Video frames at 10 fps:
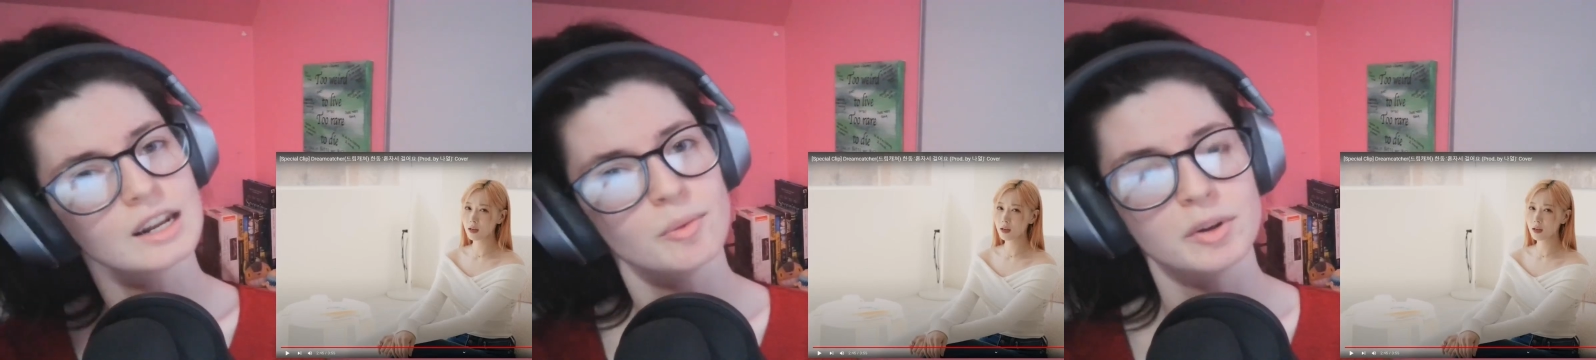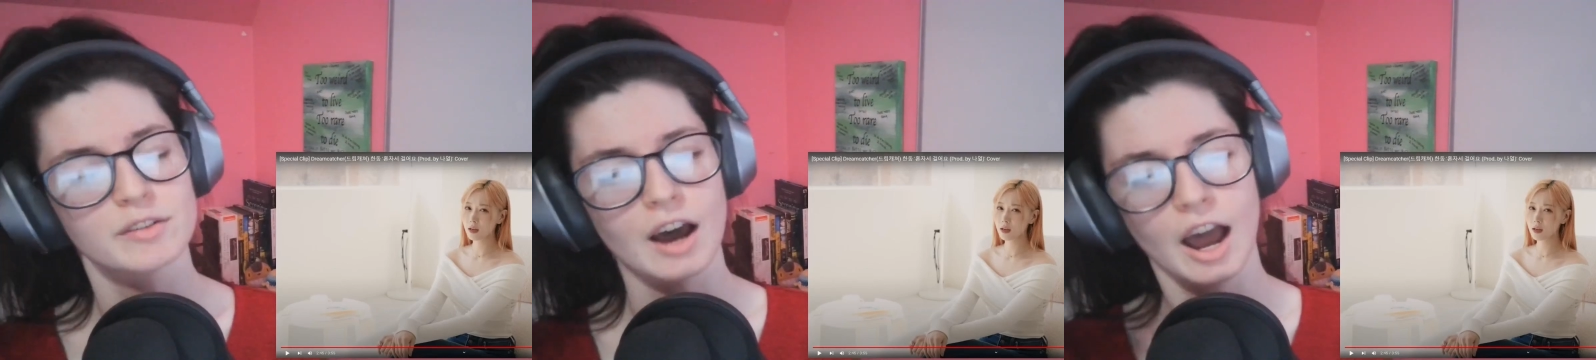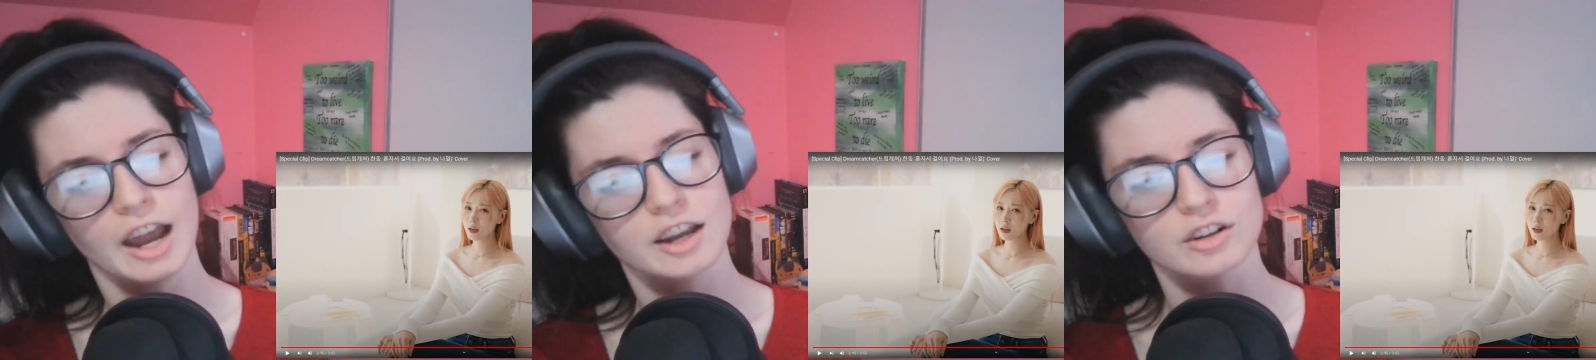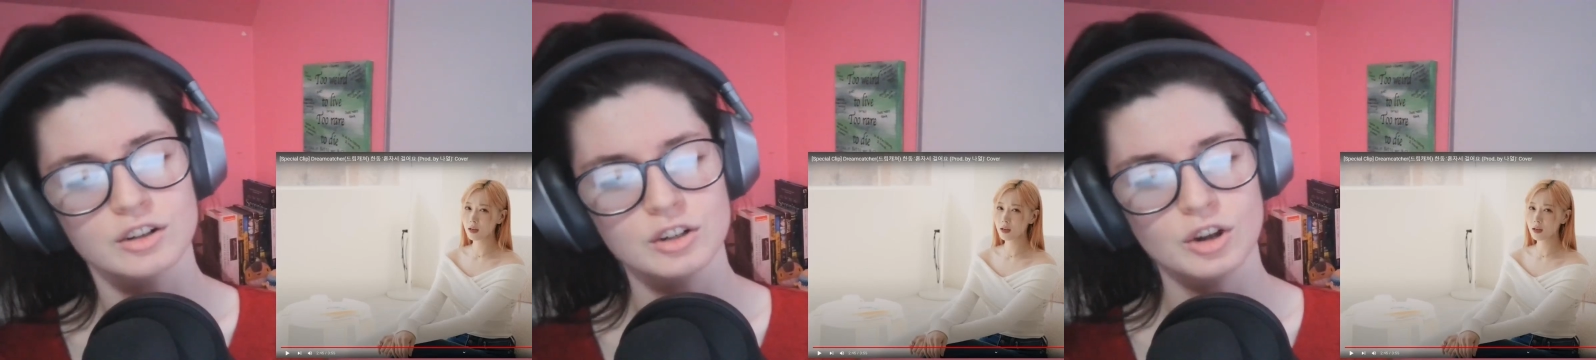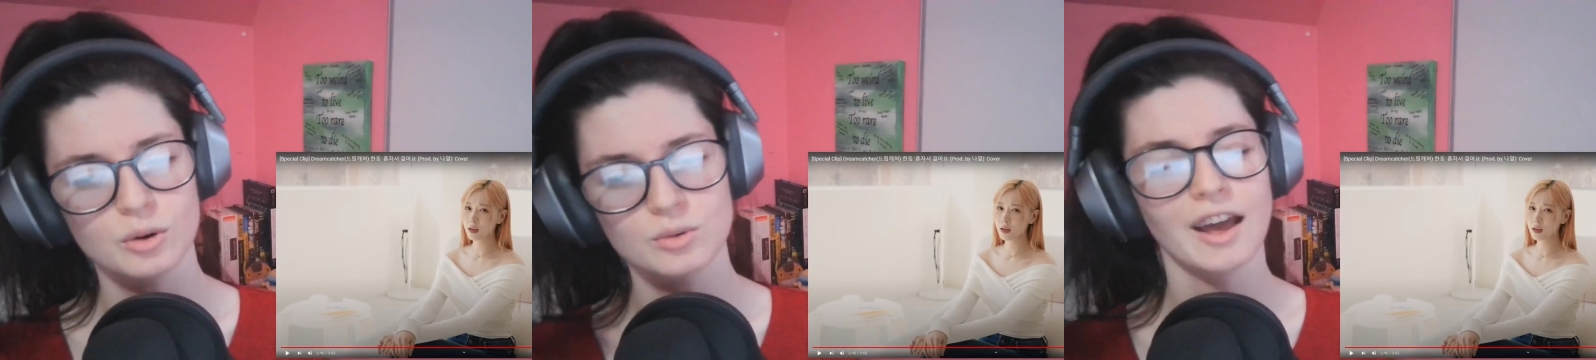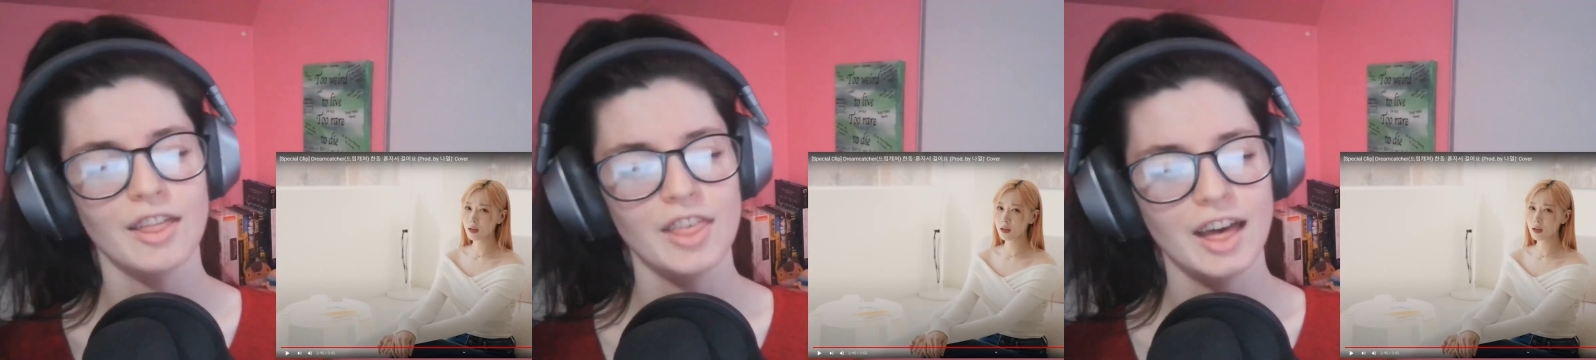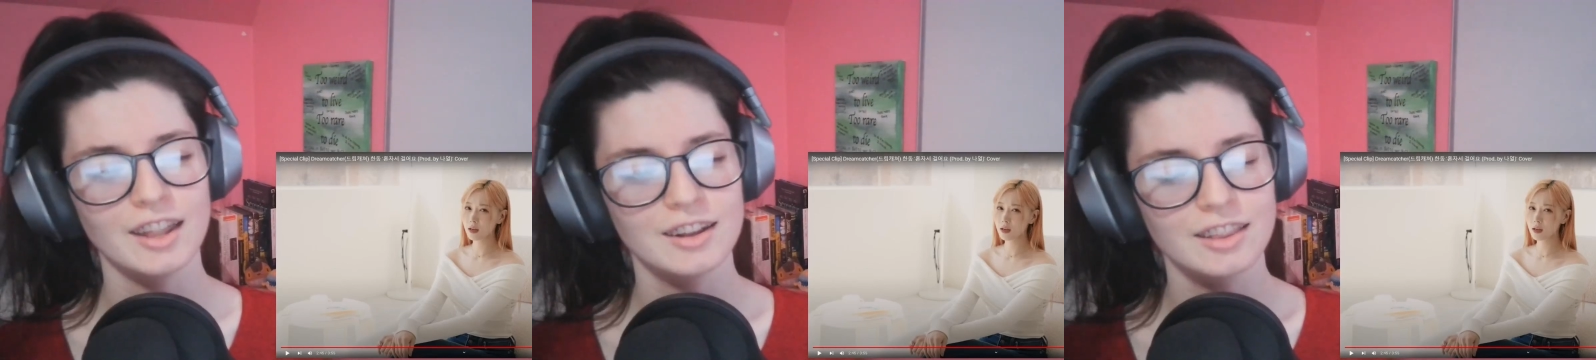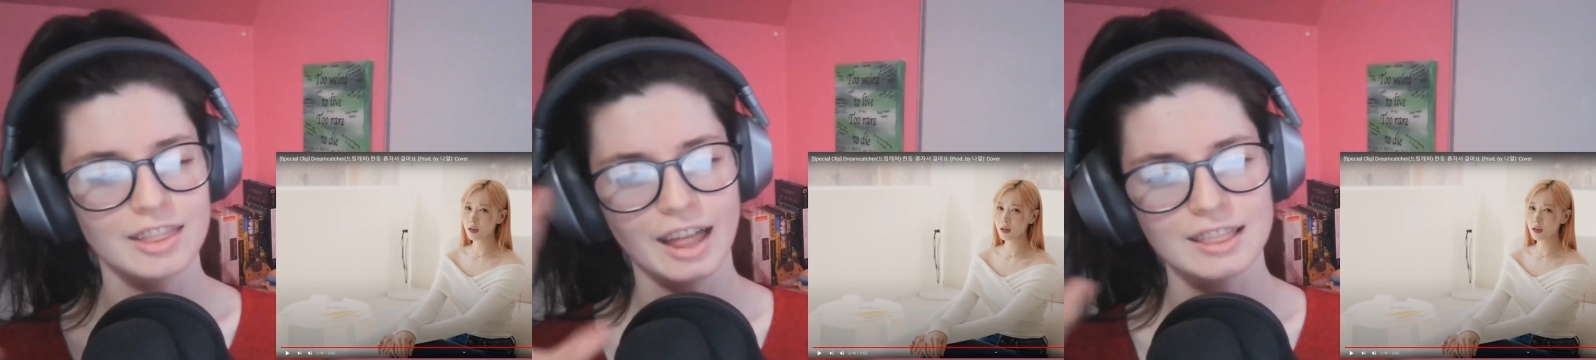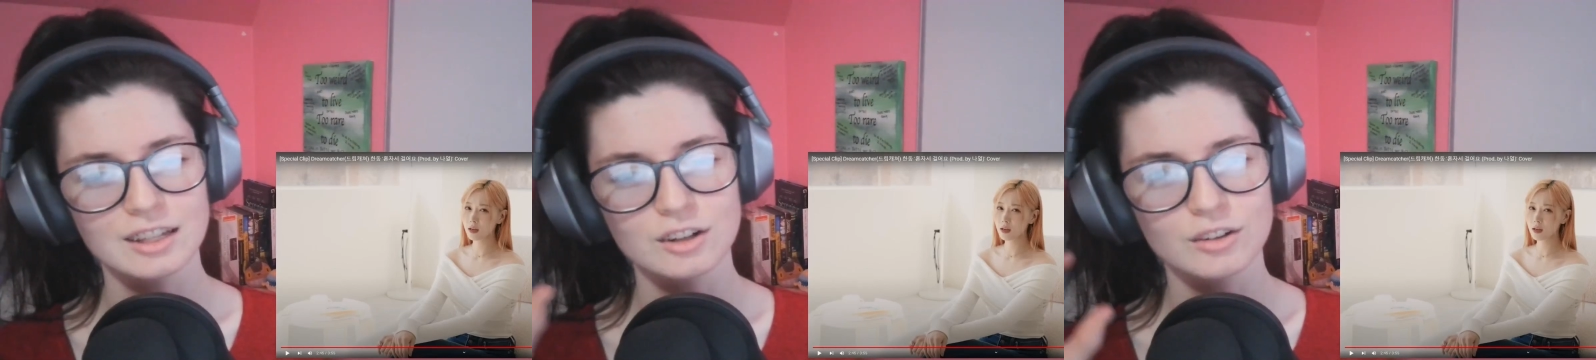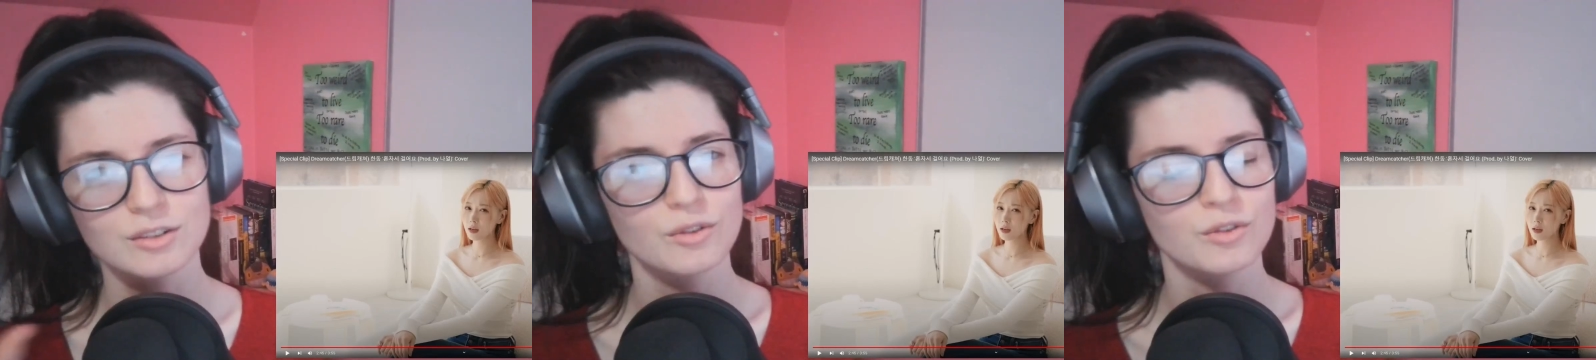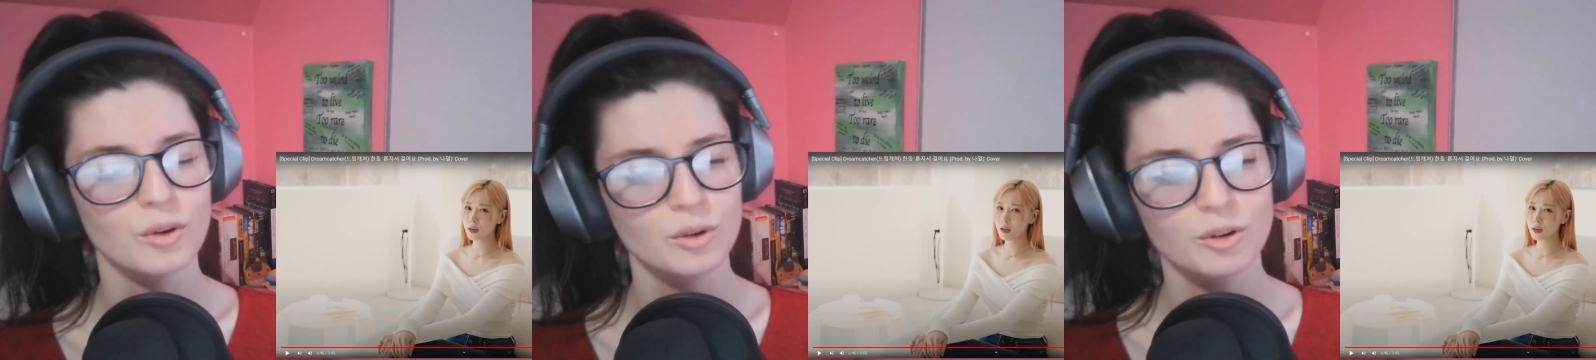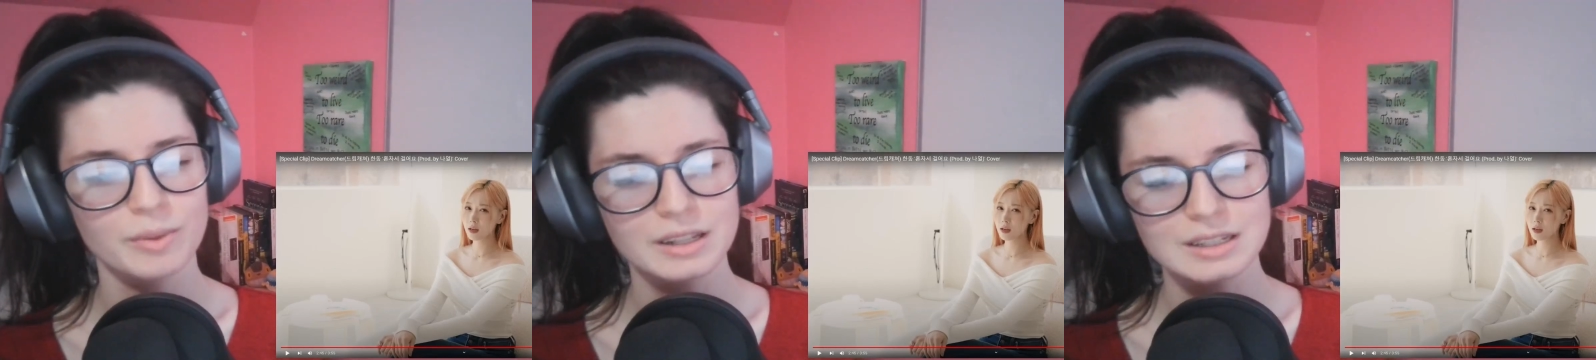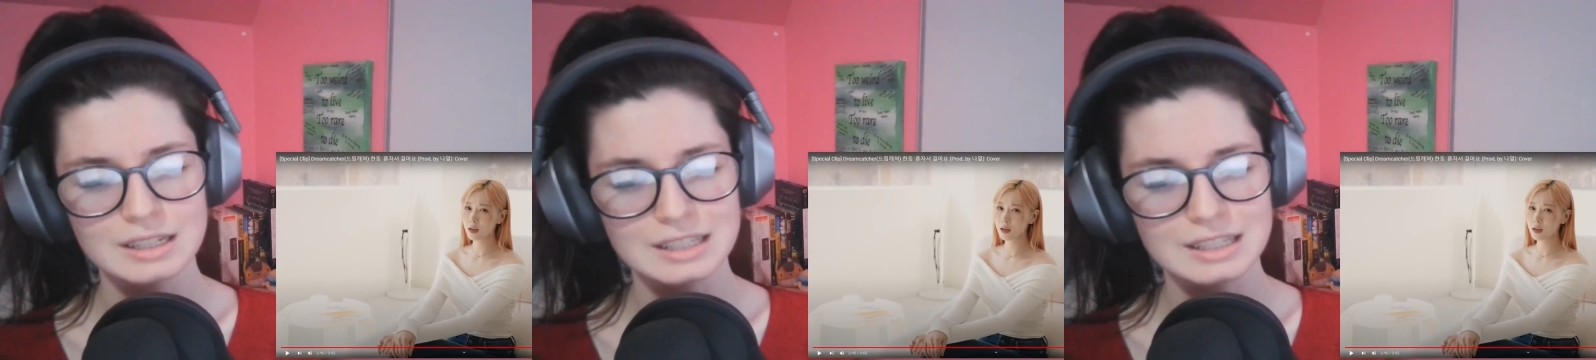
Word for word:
Speaker 1: a bit of a higher note, and then that little vocal melody at the